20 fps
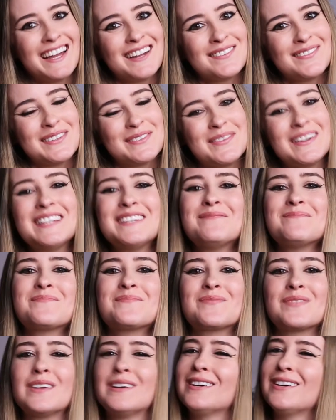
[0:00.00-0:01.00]
everyone.
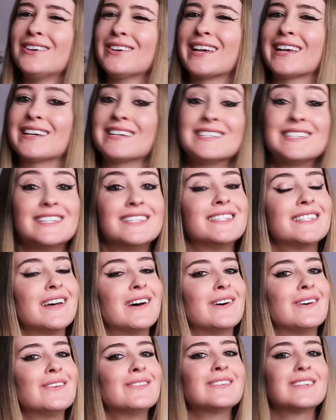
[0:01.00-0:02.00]
Okay,
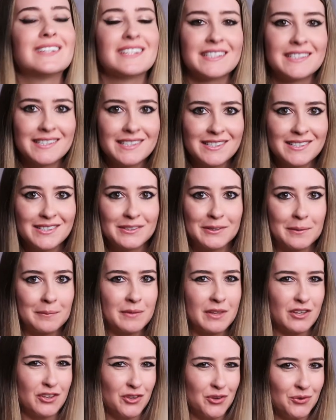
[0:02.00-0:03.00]
so let's assume
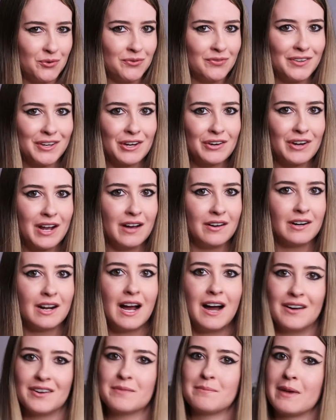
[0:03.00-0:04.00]
that you figured out
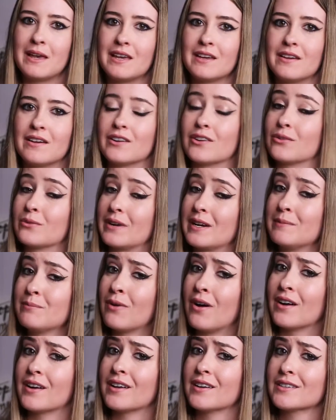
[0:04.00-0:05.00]
how to make a great
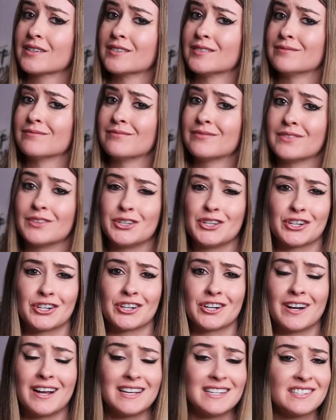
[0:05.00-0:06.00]
product,
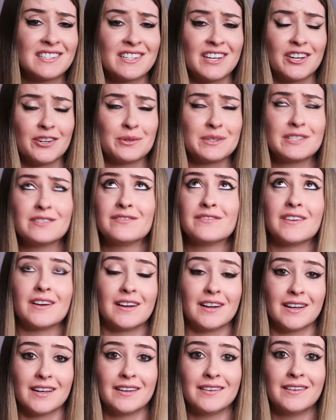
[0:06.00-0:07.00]
your SEO is
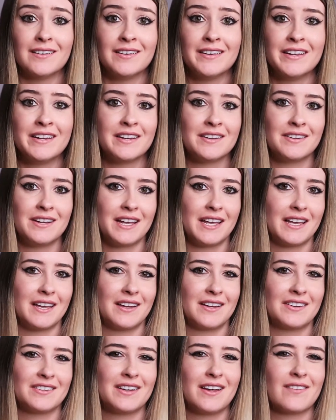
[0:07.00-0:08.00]
fine,
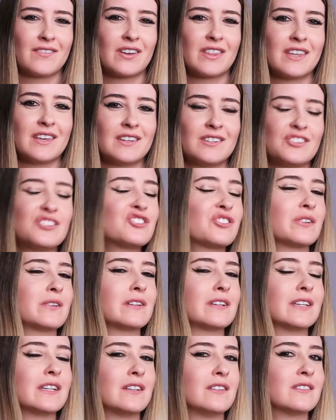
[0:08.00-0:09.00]
and everything
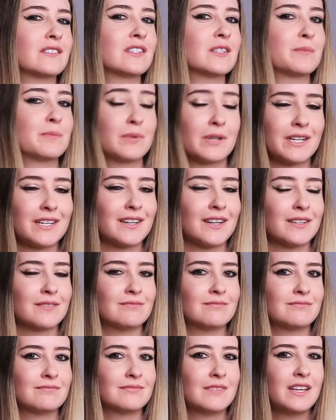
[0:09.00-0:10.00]
generally looks pretty good.
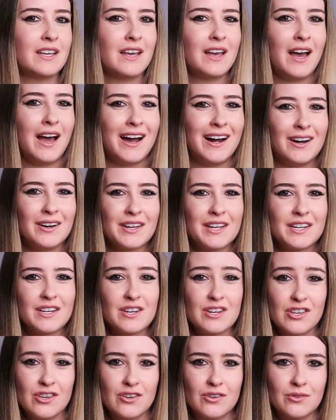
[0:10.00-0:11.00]
How
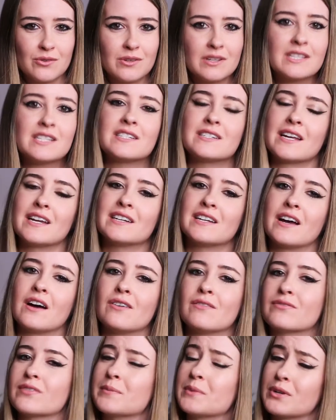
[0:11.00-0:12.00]
can you stand
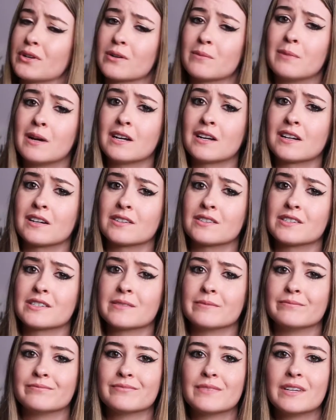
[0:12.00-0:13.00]
out from your competitors?